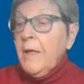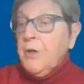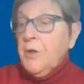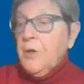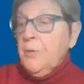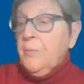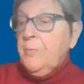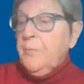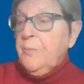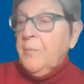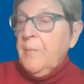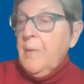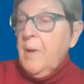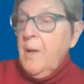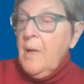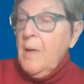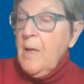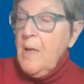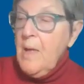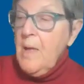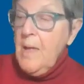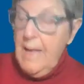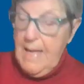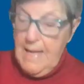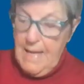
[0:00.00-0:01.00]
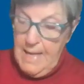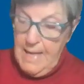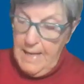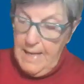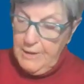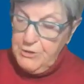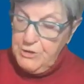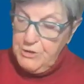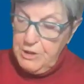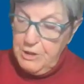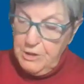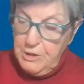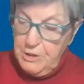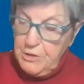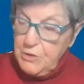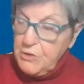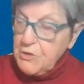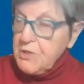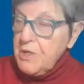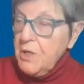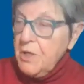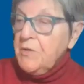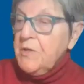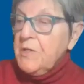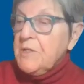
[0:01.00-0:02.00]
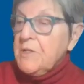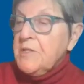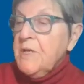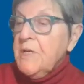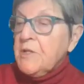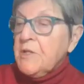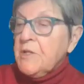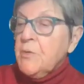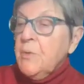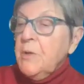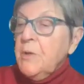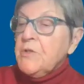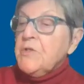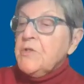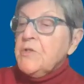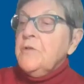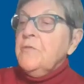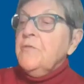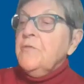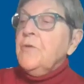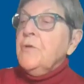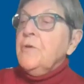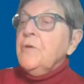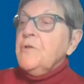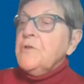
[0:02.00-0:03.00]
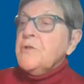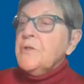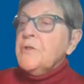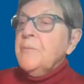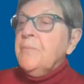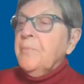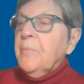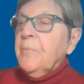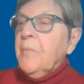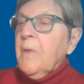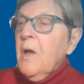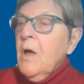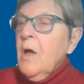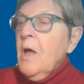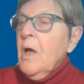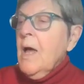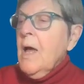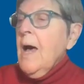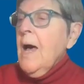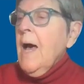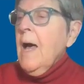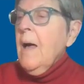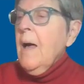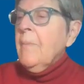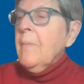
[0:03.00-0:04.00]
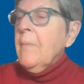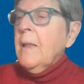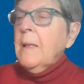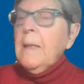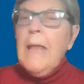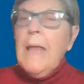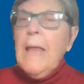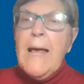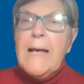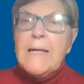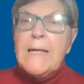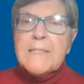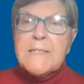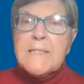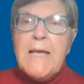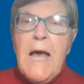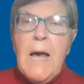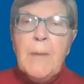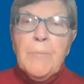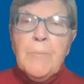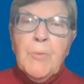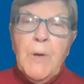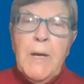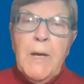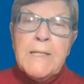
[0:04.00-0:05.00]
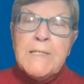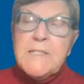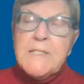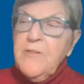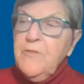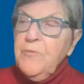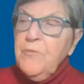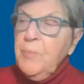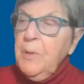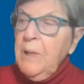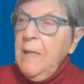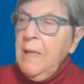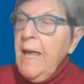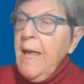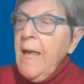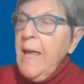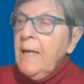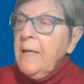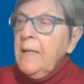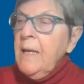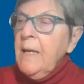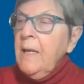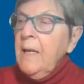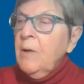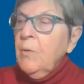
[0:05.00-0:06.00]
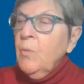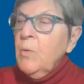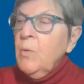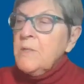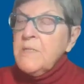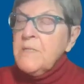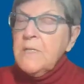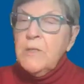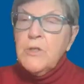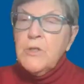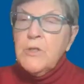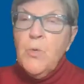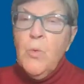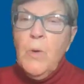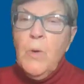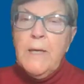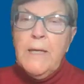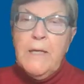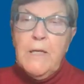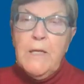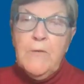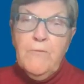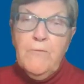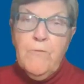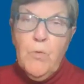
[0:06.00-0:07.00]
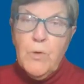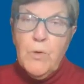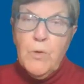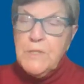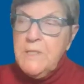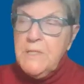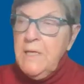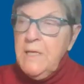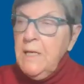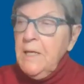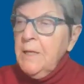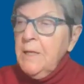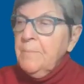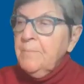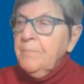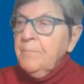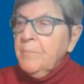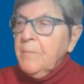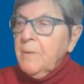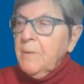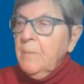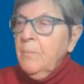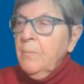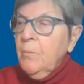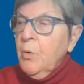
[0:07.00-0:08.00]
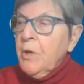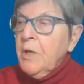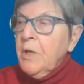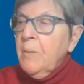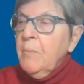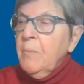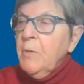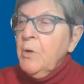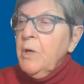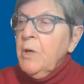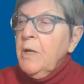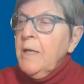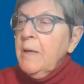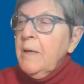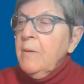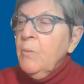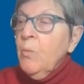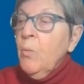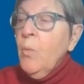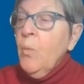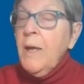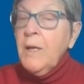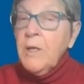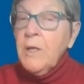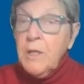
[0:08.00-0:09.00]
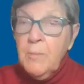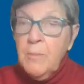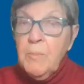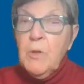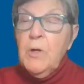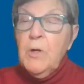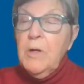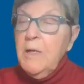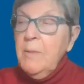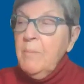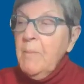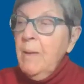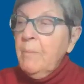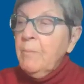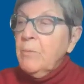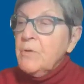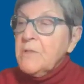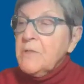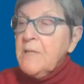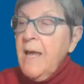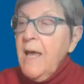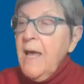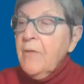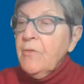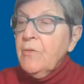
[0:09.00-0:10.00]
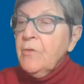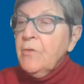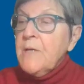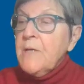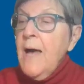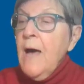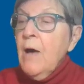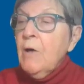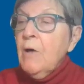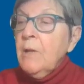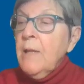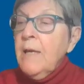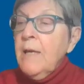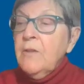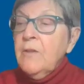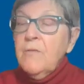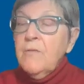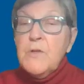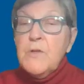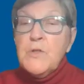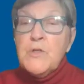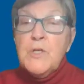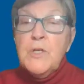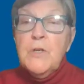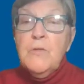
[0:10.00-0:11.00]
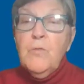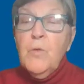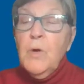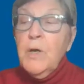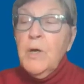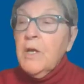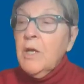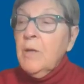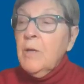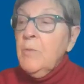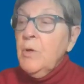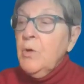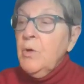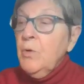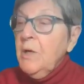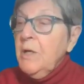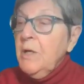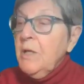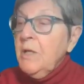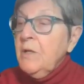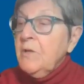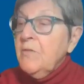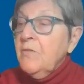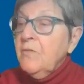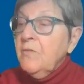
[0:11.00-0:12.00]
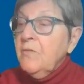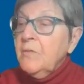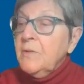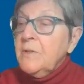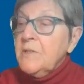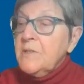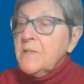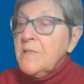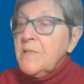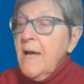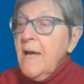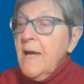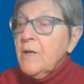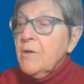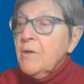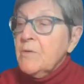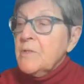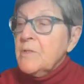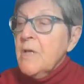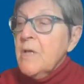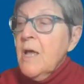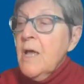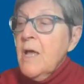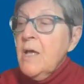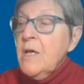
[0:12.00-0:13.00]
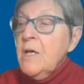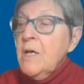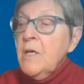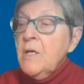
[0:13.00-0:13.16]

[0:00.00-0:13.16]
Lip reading: Thank you. Gia, you'll start this next question first. The last comprehensive plan was in 2014, when community members gather to outline the vision of what a community desires